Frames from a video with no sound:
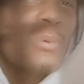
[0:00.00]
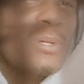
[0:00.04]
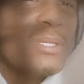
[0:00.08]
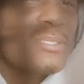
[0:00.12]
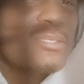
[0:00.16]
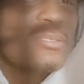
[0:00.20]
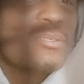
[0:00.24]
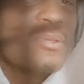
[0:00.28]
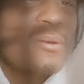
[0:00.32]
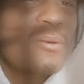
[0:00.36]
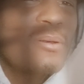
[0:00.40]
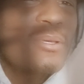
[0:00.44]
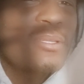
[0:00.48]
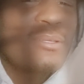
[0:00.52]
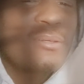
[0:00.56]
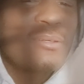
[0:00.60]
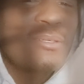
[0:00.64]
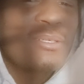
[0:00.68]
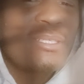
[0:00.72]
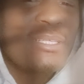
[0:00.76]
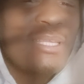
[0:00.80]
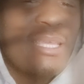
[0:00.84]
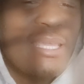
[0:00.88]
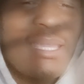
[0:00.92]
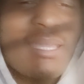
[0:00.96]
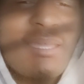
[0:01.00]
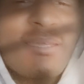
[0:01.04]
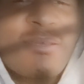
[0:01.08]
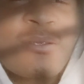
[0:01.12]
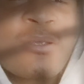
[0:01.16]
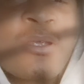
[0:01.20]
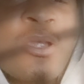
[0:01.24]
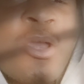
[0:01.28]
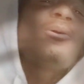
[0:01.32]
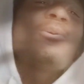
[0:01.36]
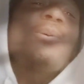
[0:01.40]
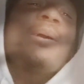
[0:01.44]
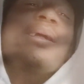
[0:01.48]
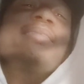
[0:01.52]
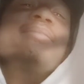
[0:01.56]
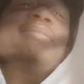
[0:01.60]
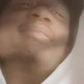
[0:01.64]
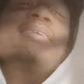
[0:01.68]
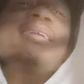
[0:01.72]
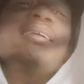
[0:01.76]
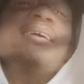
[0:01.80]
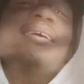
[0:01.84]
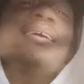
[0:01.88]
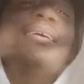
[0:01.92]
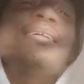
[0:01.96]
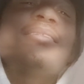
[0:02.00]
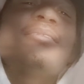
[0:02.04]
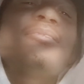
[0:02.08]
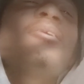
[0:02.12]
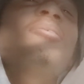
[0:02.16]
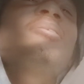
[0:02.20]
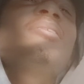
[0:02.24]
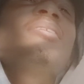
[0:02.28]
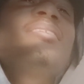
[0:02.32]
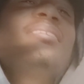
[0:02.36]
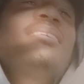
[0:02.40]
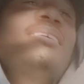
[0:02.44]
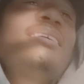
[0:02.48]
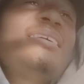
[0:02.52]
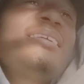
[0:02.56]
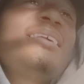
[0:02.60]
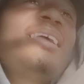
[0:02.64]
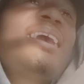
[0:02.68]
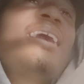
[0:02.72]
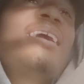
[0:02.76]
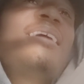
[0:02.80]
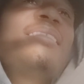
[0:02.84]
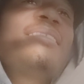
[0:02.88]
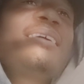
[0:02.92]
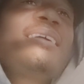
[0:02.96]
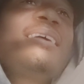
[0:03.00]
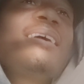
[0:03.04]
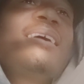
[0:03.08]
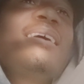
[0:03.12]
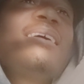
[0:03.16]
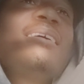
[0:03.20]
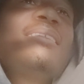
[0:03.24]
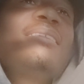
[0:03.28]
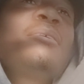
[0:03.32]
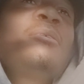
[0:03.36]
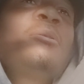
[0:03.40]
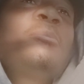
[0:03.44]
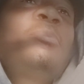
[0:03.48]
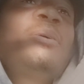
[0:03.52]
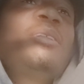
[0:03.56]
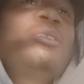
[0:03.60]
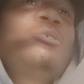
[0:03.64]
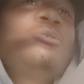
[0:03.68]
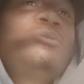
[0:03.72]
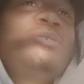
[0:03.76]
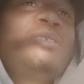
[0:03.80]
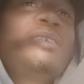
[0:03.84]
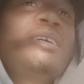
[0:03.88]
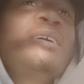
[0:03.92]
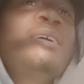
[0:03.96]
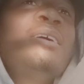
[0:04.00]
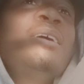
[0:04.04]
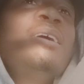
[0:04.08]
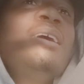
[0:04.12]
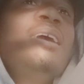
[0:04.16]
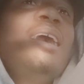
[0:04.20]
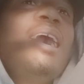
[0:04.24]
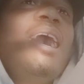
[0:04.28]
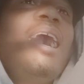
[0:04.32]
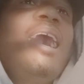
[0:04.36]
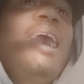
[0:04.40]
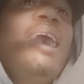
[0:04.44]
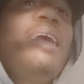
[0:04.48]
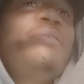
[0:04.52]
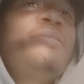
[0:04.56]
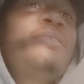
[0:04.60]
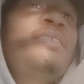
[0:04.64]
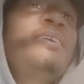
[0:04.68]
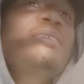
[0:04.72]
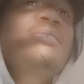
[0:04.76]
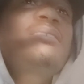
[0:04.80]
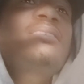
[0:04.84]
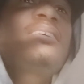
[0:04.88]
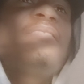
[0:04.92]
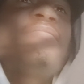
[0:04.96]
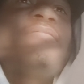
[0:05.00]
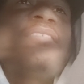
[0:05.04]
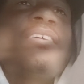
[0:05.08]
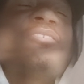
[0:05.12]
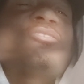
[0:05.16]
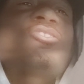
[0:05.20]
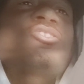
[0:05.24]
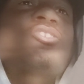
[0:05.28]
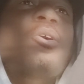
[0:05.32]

What's going on here? Anyway, the uh, Lola, uh, yeah, the uh, Lollapalooza, uh, this event.